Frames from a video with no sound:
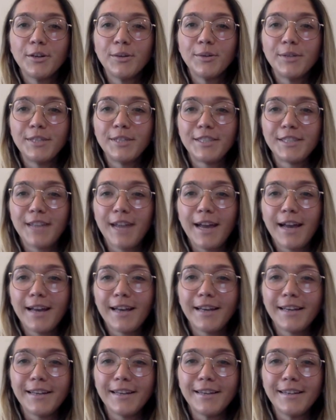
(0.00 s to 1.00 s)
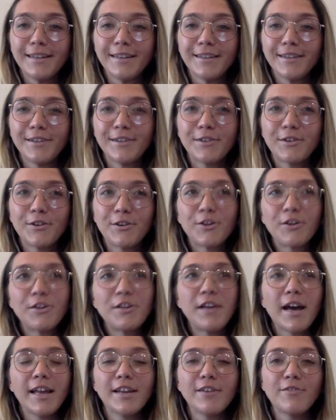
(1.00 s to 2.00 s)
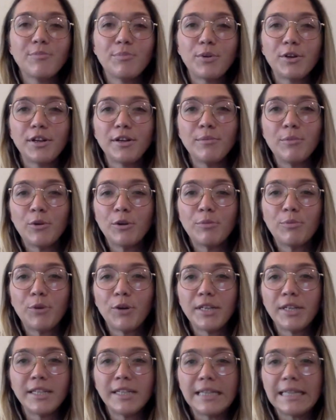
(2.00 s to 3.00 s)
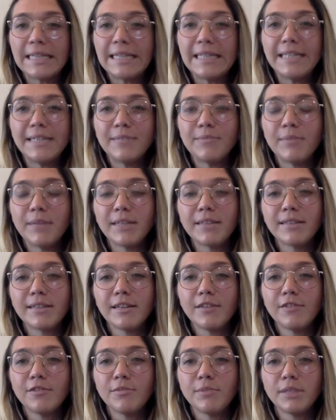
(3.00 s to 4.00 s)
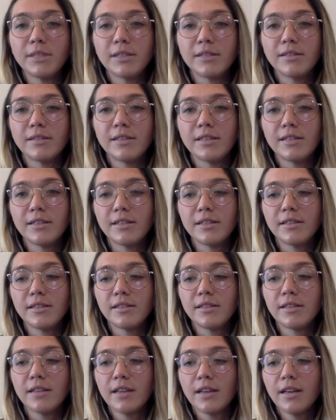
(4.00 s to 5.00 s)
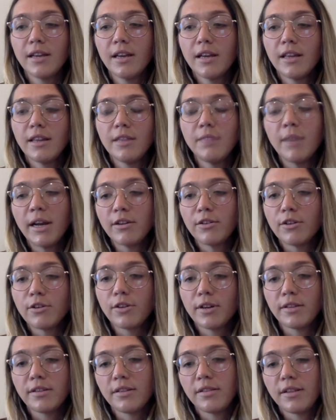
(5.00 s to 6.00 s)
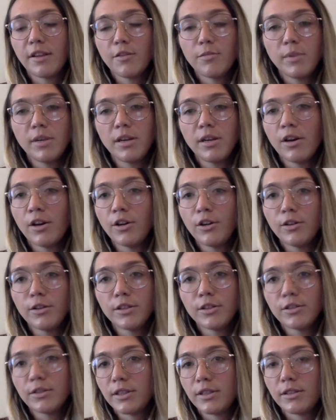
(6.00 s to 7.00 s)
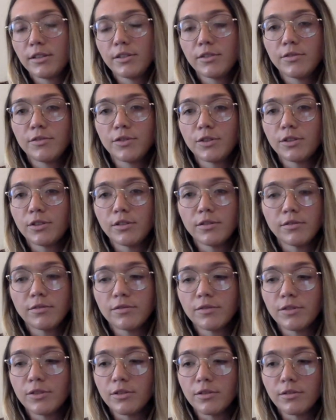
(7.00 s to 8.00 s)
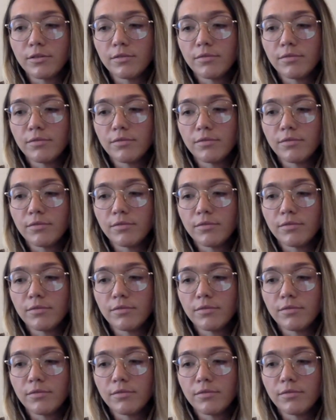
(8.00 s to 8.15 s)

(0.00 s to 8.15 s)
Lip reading: which I could not have put it more poignantly myself, because the migrant crisis has been an ongoing crisis for